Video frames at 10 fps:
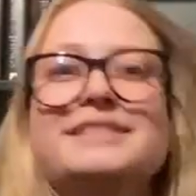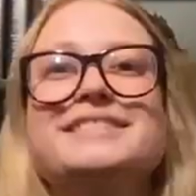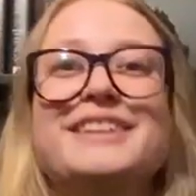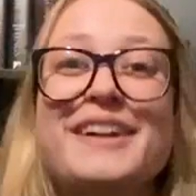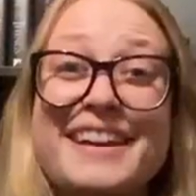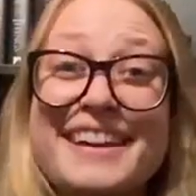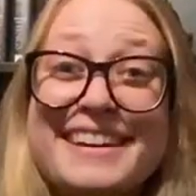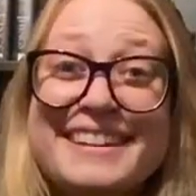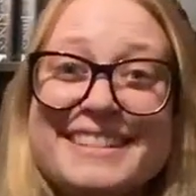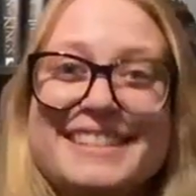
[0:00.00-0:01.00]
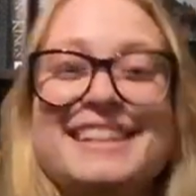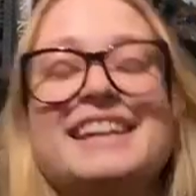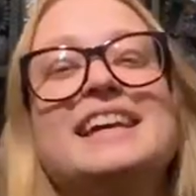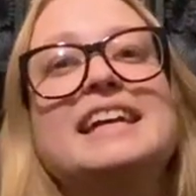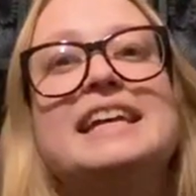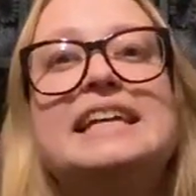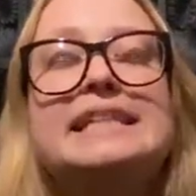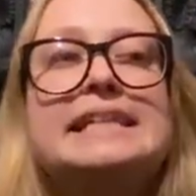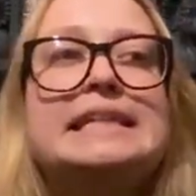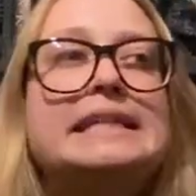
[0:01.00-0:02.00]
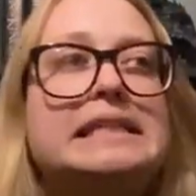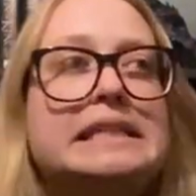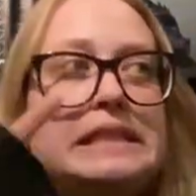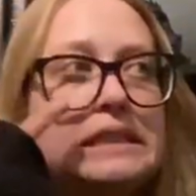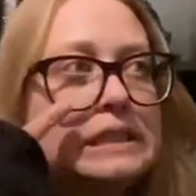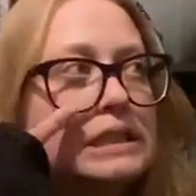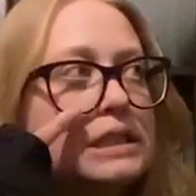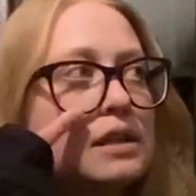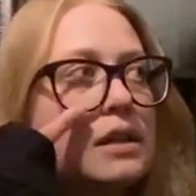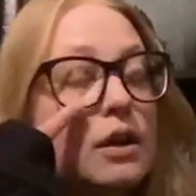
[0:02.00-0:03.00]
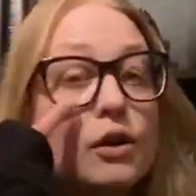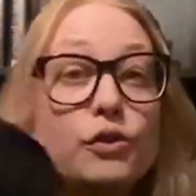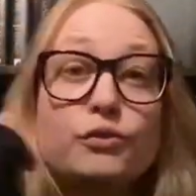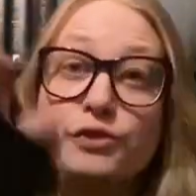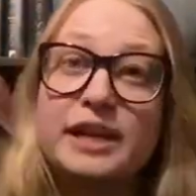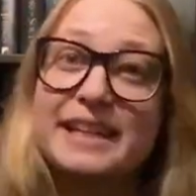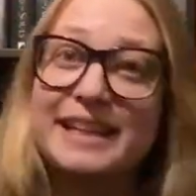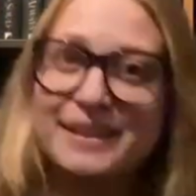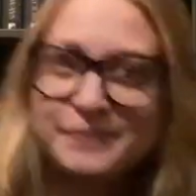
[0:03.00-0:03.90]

Hi guys, it is Friday night.